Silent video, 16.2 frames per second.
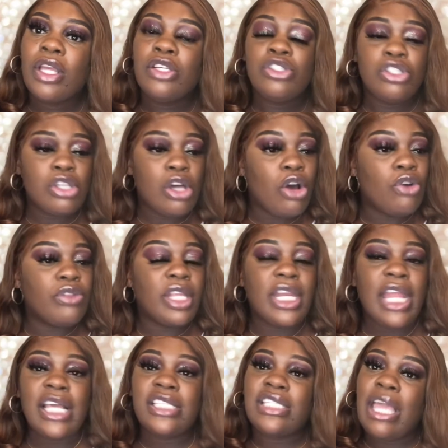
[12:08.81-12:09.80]
So the
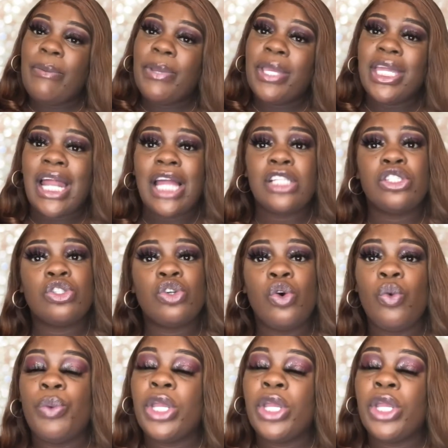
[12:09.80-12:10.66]
next day we get out of school,